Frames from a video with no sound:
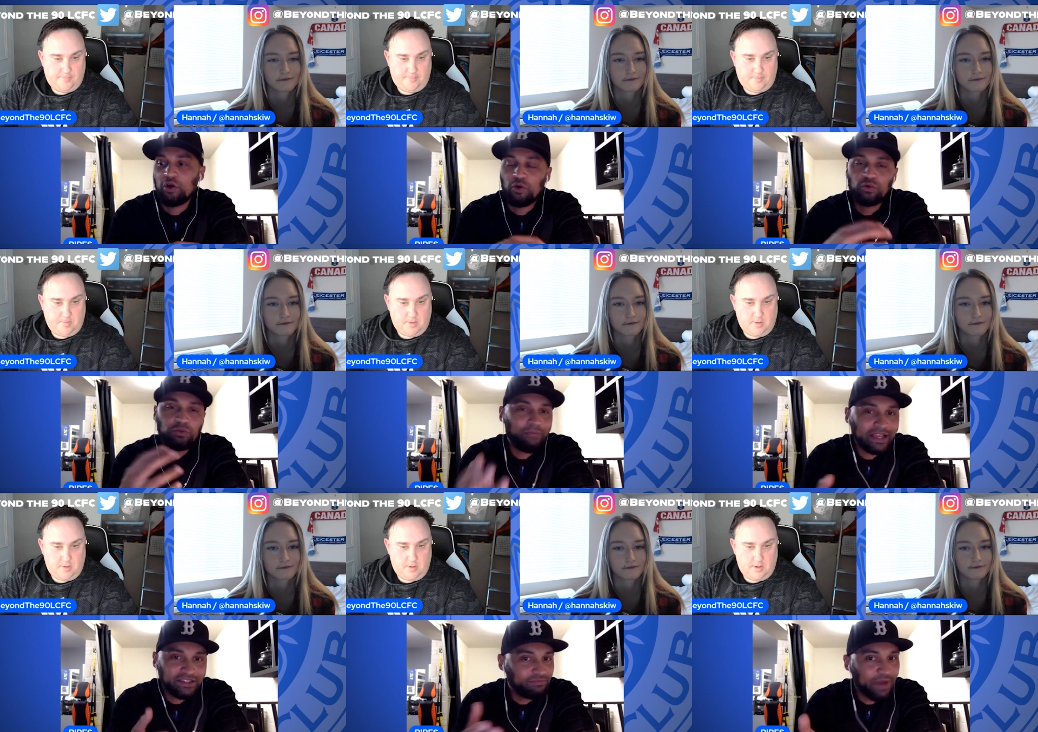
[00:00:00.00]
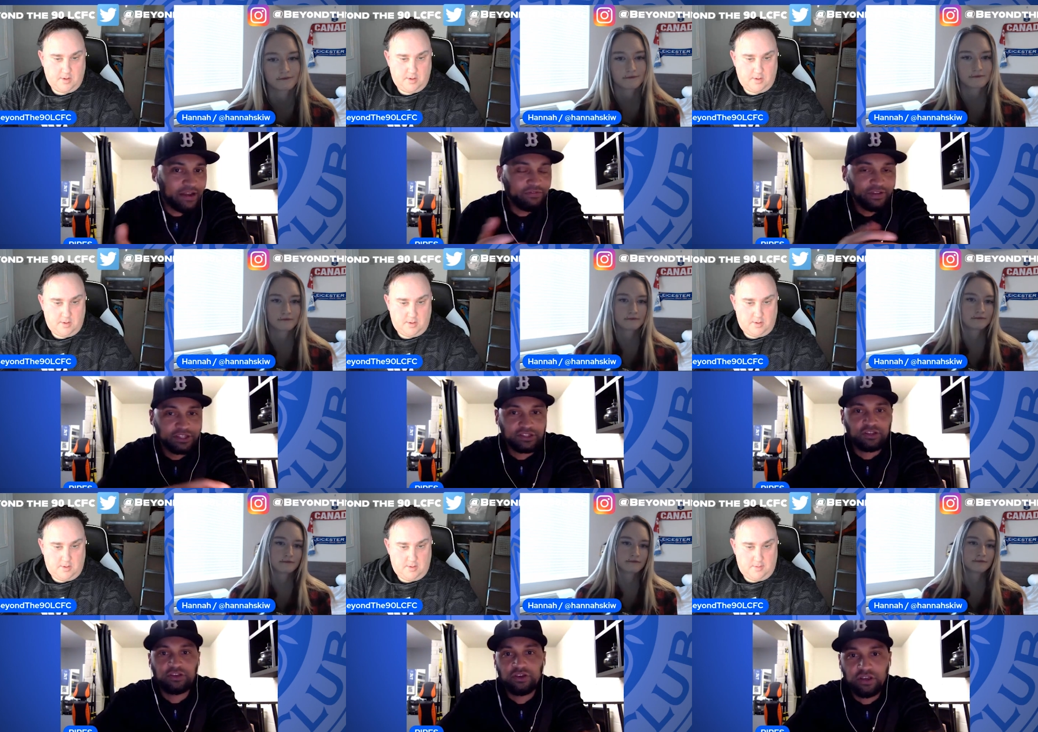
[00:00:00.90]
Speaker 1: all the massive benefits
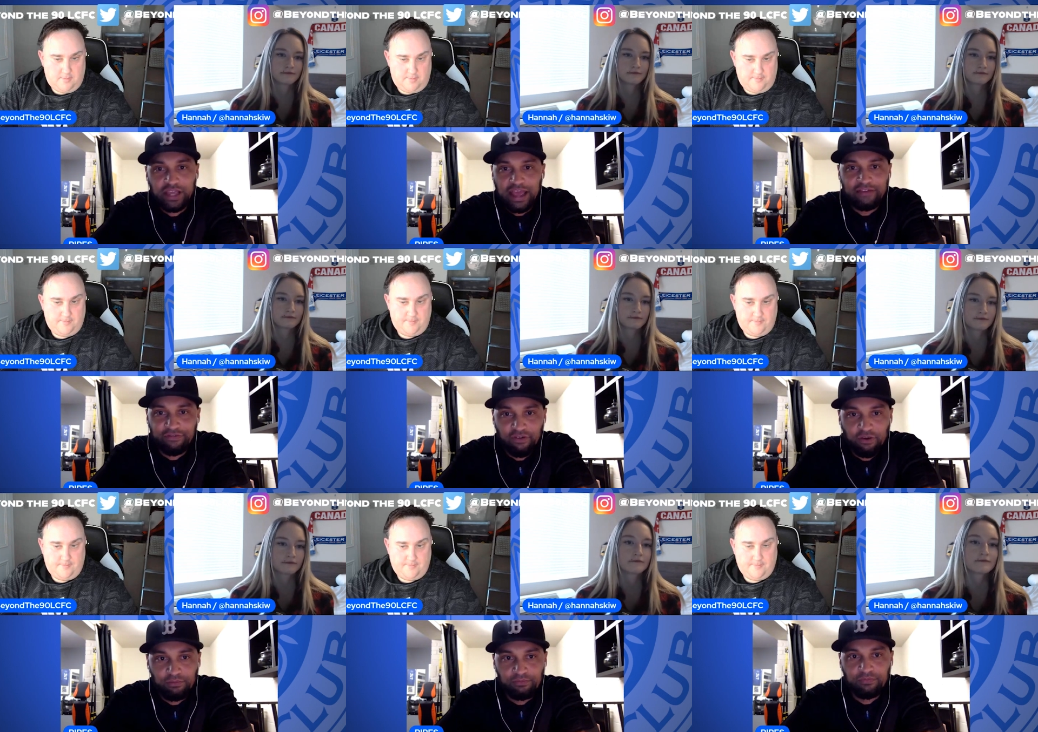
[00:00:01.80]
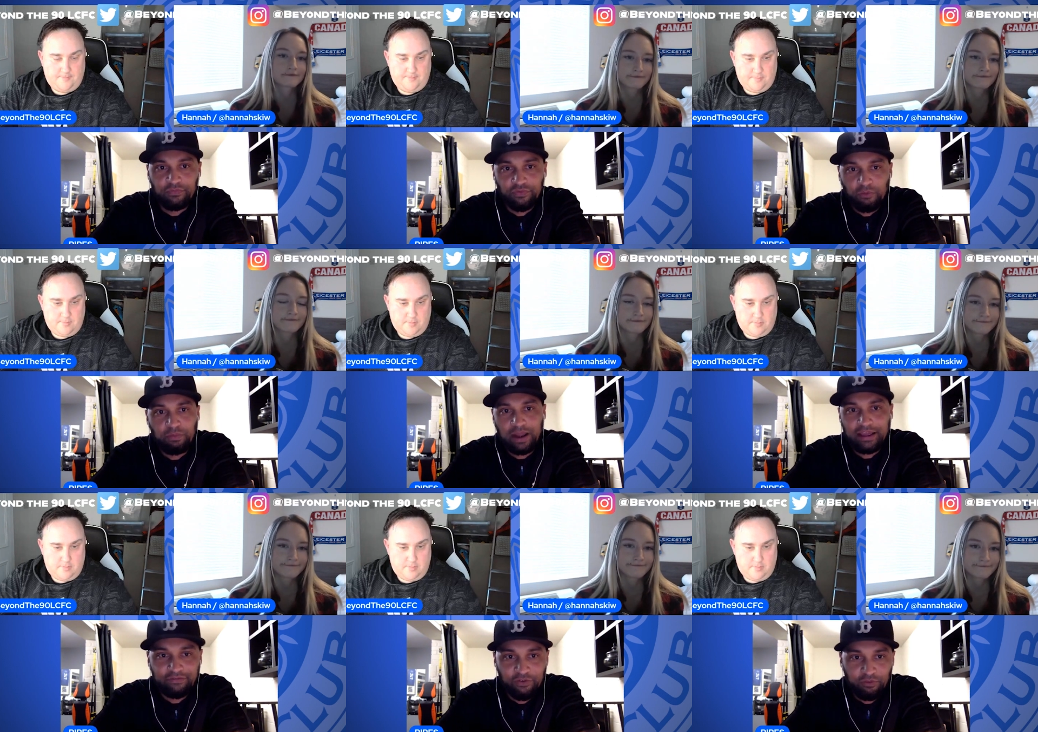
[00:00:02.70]
that you can get from from
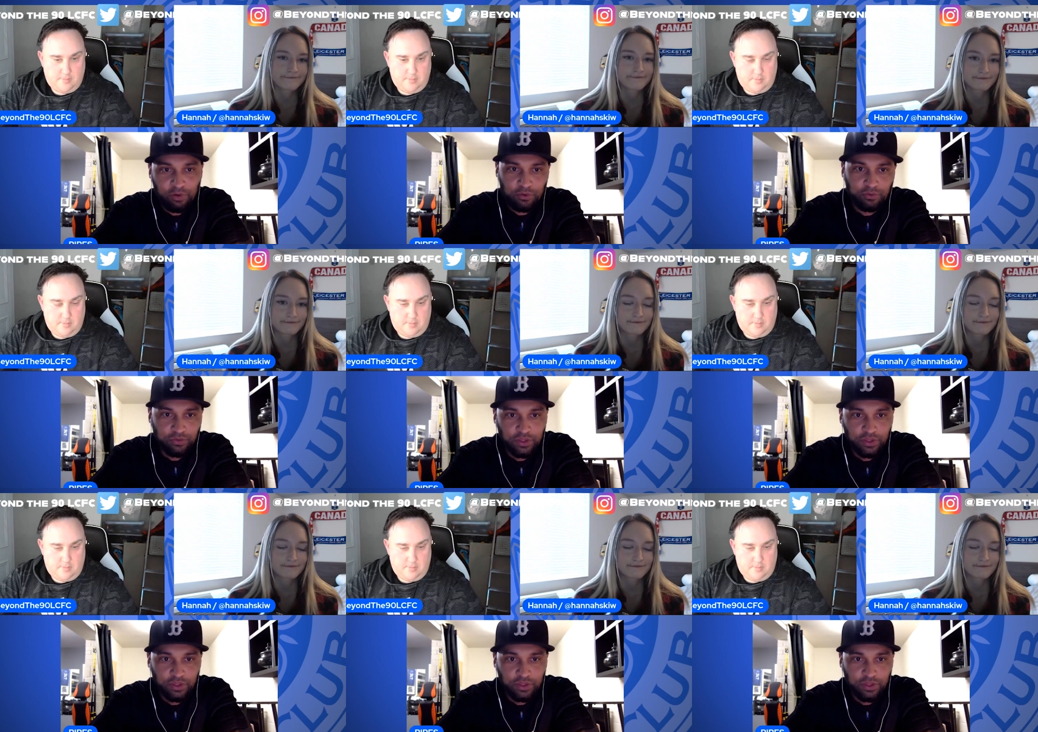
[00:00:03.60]
playing football,